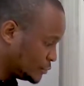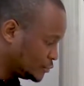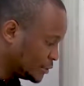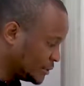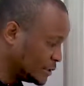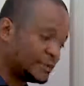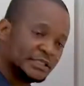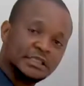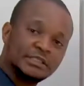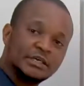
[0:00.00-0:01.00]
be
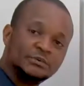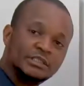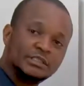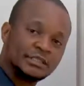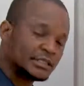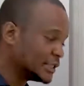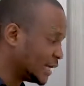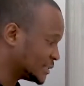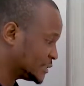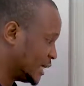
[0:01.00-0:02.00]
represented with this
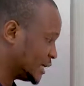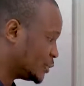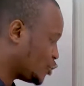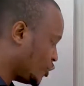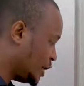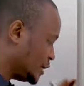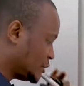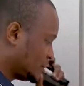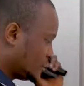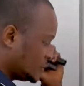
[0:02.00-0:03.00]
syntax, like a coil,
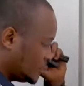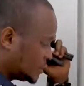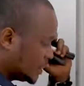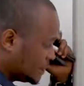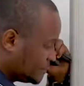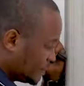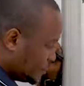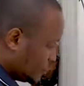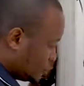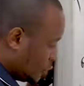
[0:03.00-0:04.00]
okay?
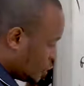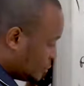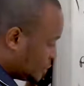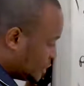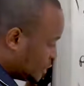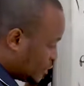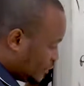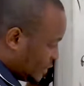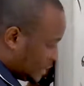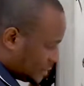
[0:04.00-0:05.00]
But not completely
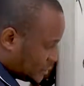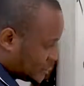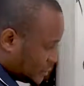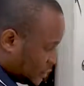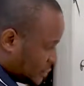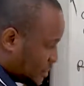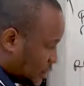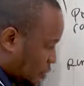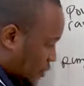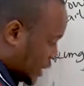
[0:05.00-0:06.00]
covered. So this is a
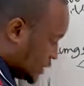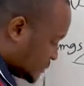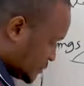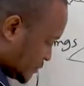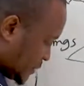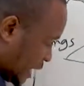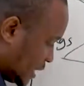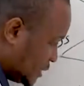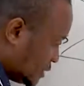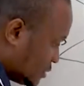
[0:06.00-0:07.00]
coil,
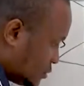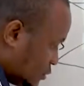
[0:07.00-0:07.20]
and this is